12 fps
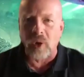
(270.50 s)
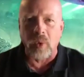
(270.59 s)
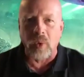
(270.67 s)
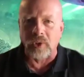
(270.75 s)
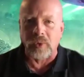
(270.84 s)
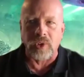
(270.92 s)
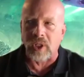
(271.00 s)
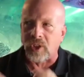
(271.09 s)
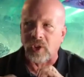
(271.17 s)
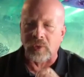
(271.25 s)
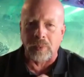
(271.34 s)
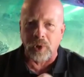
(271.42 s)
Wars, it
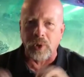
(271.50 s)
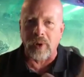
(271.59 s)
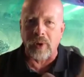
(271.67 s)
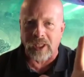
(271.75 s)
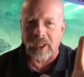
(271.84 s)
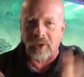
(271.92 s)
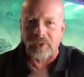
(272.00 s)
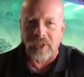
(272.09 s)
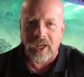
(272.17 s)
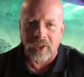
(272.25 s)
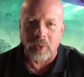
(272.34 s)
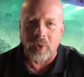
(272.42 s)
just blew everything else out
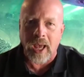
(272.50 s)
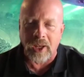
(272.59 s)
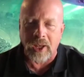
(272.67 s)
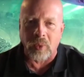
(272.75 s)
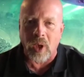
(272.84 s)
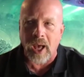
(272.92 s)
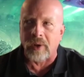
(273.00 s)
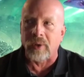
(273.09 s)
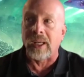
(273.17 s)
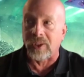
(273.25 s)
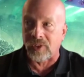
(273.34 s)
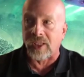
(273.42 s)
of the water, and
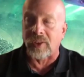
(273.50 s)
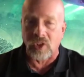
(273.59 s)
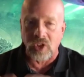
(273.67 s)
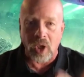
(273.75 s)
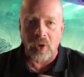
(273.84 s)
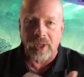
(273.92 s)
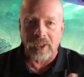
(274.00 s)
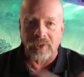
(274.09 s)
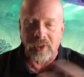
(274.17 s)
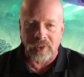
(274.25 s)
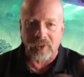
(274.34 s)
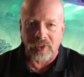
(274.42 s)
it set the tone. It
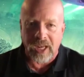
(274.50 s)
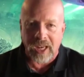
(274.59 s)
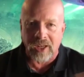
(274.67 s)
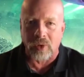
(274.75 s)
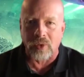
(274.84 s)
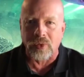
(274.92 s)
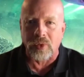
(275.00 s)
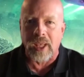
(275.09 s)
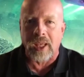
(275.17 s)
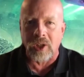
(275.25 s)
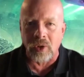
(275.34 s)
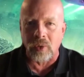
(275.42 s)
set the standard for that
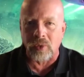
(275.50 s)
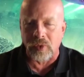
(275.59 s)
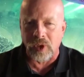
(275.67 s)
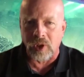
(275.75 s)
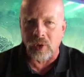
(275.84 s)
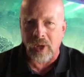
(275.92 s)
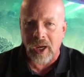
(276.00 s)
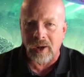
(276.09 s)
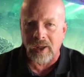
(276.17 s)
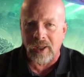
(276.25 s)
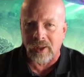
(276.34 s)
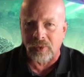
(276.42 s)
new era
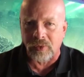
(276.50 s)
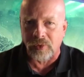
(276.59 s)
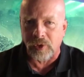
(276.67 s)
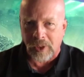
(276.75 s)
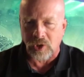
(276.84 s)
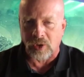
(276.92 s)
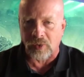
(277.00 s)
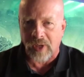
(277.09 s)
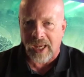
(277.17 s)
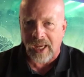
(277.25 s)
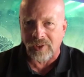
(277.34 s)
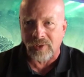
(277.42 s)
of special
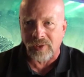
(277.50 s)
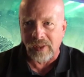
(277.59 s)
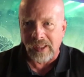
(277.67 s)
effects.